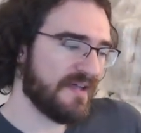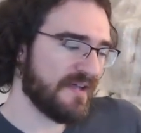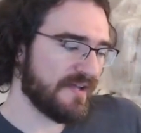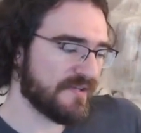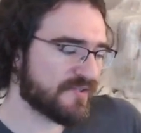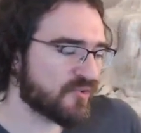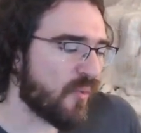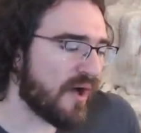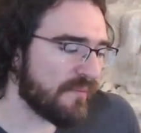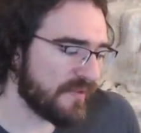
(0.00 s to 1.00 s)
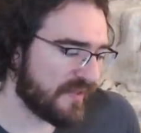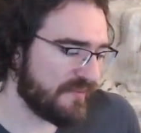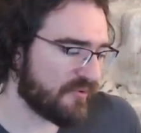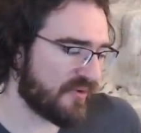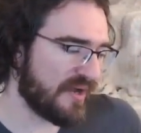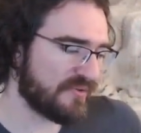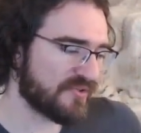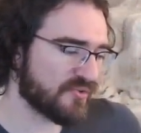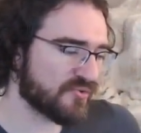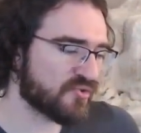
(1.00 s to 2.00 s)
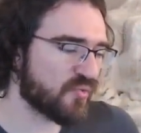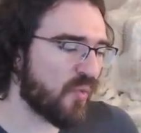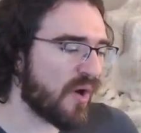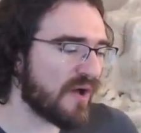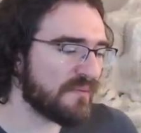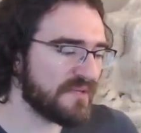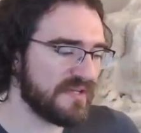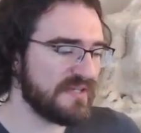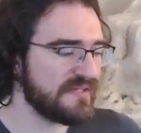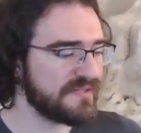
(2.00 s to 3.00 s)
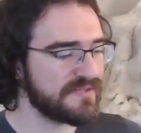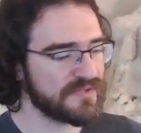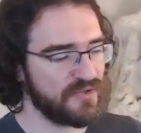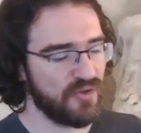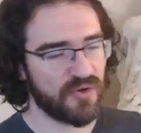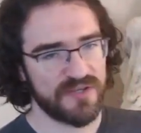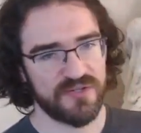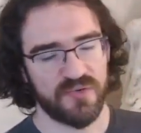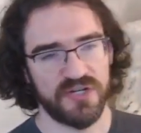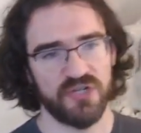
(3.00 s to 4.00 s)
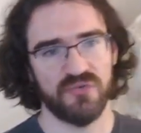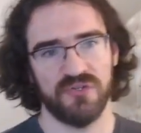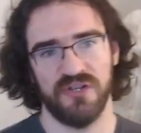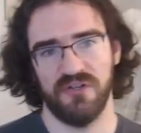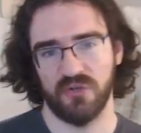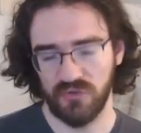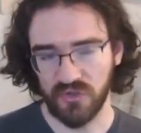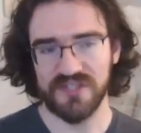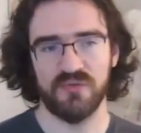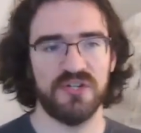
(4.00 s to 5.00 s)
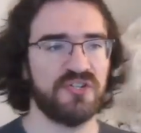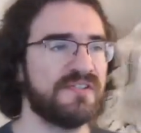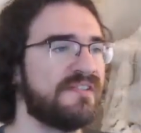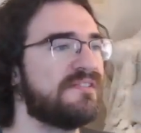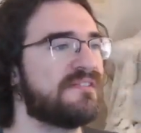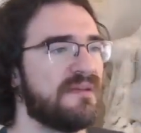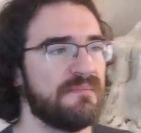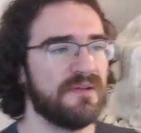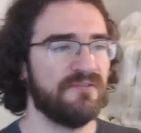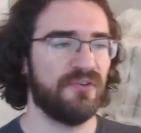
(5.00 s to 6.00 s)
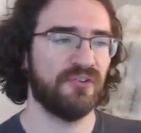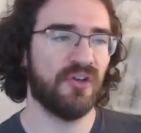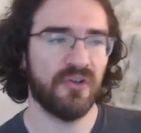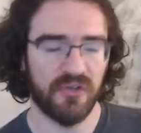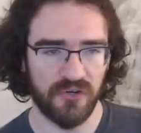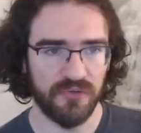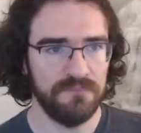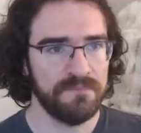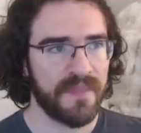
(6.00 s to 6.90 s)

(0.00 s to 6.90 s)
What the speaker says: Swarm came around. So Swarm is an orchestration system for Docker.